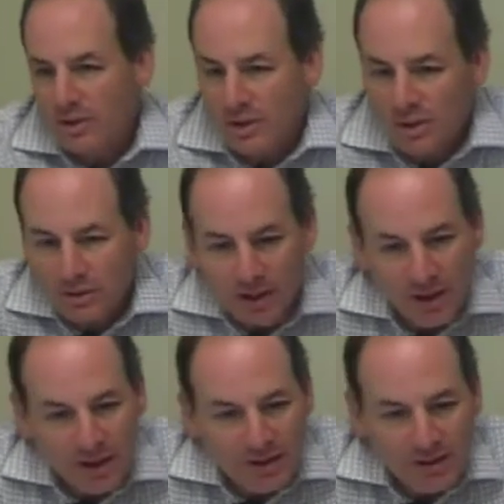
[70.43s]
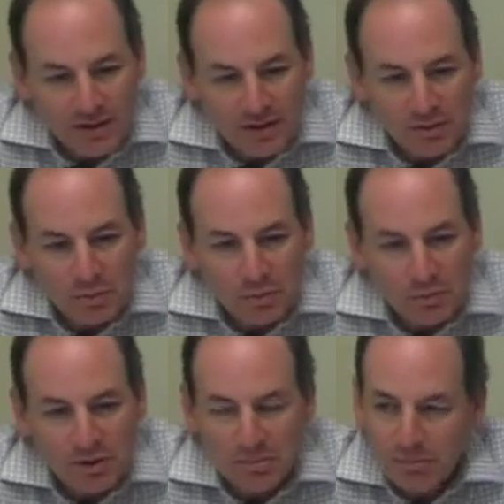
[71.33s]
that had would
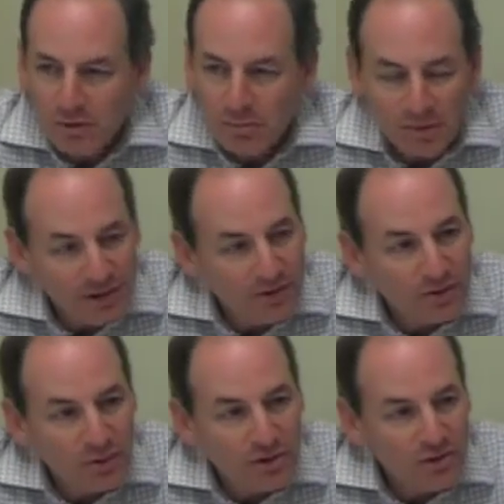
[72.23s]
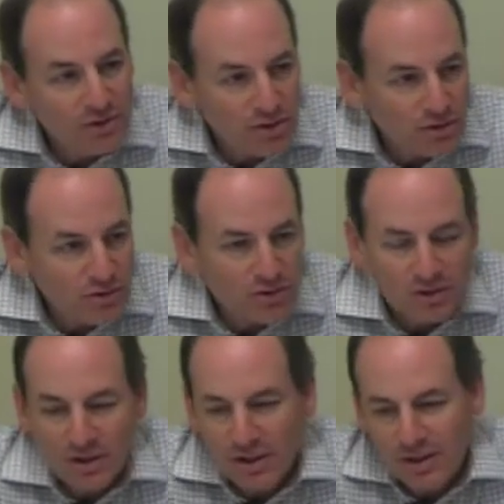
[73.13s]
be a good place to raise
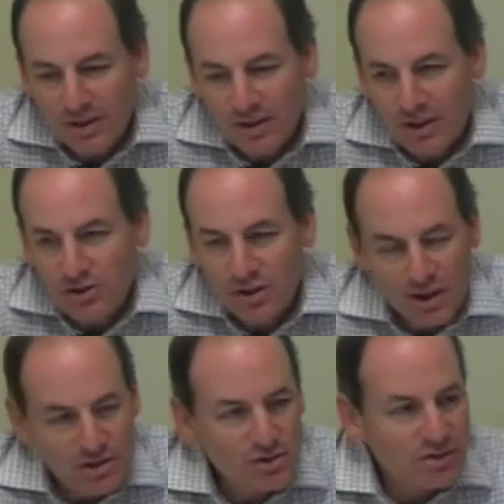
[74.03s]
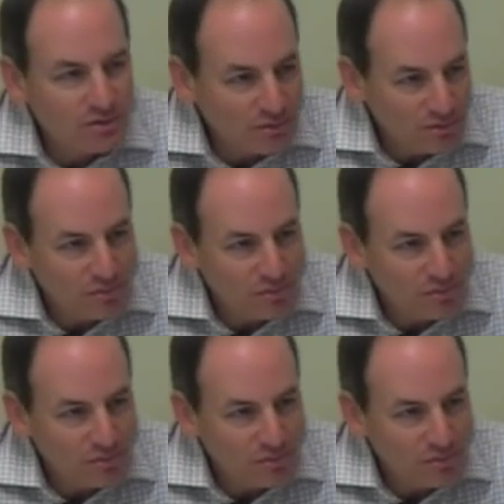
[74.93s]
children, had the educational